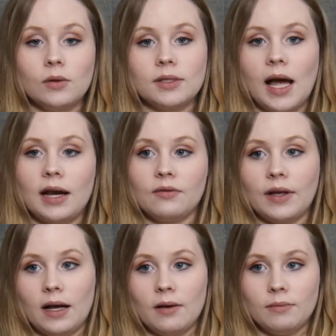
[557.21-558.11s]
it's kind of
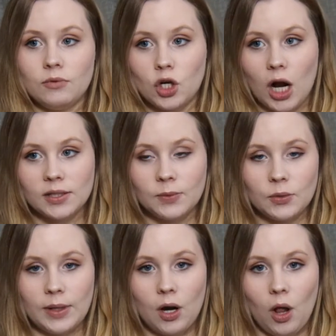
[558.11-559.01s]
like a cross
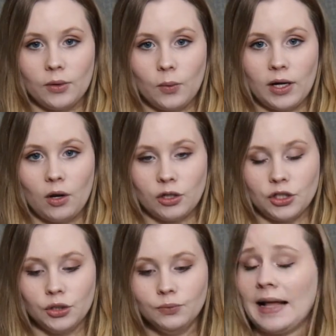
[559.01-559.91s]
between an all-in-one and all-in-two.